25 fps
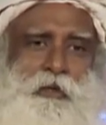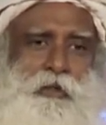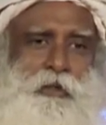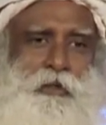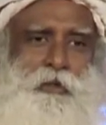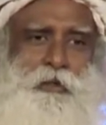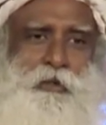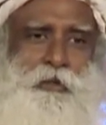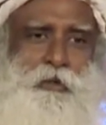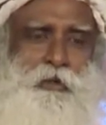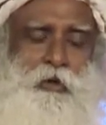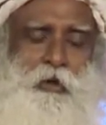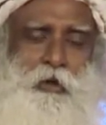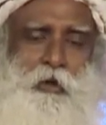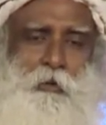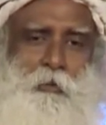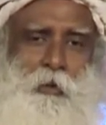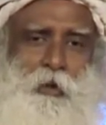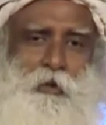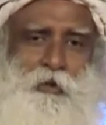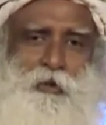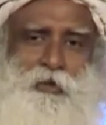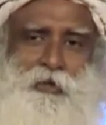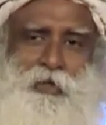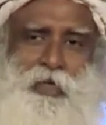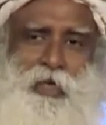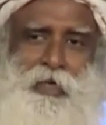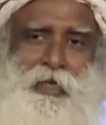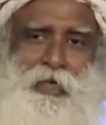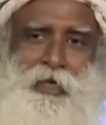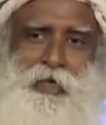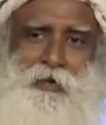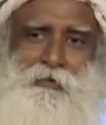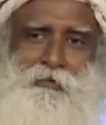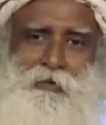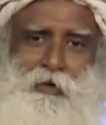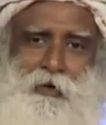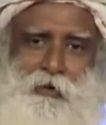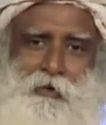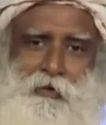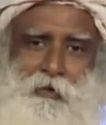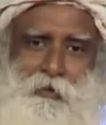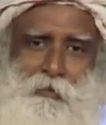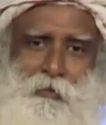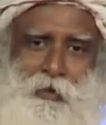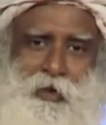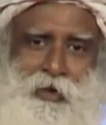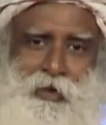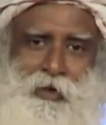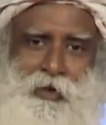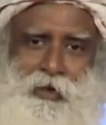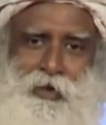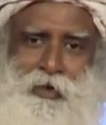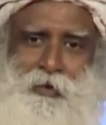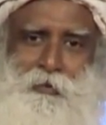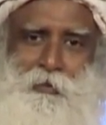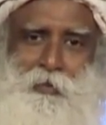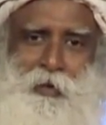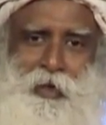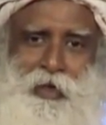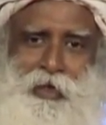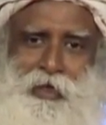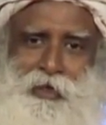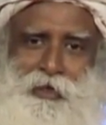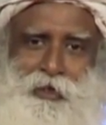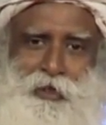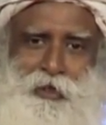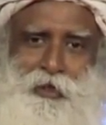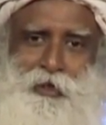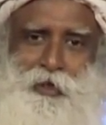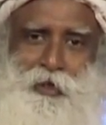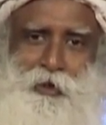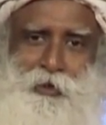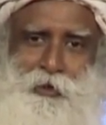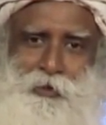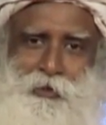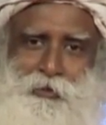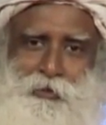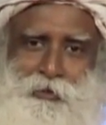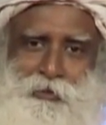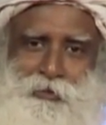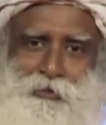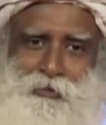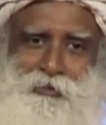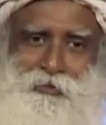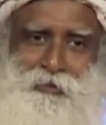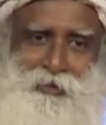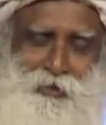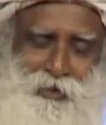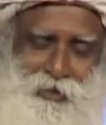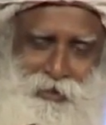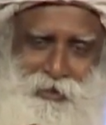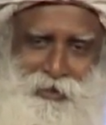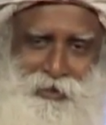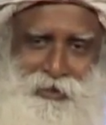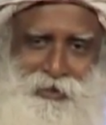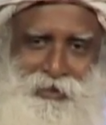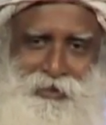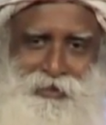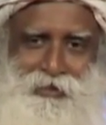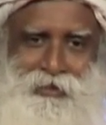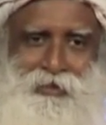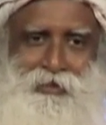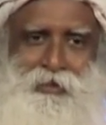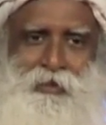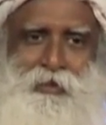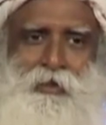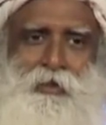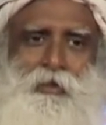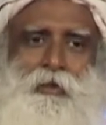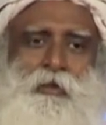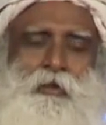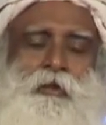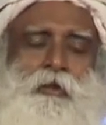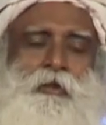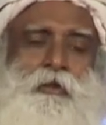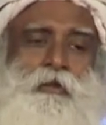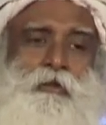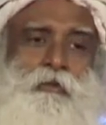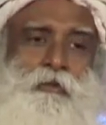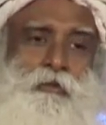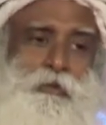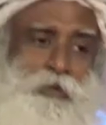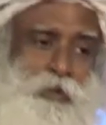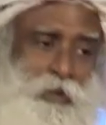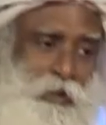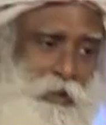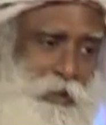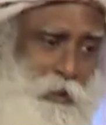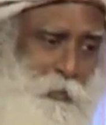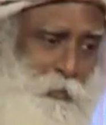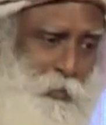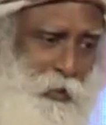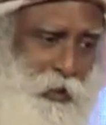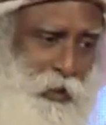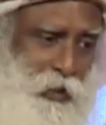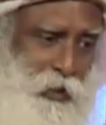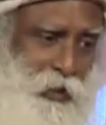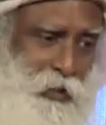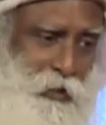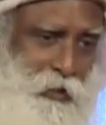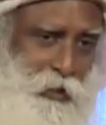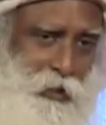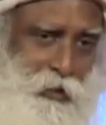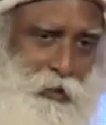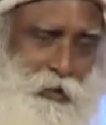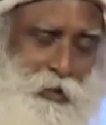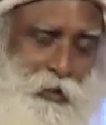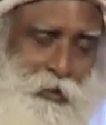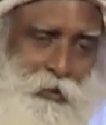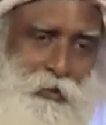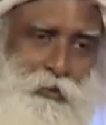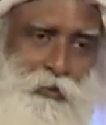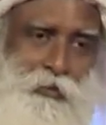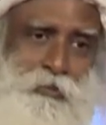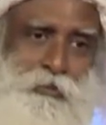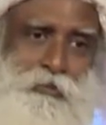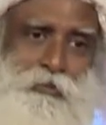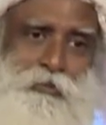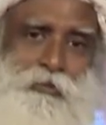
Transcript: this is not about standing in front of the mirror and paying attention to this. Really paying attention to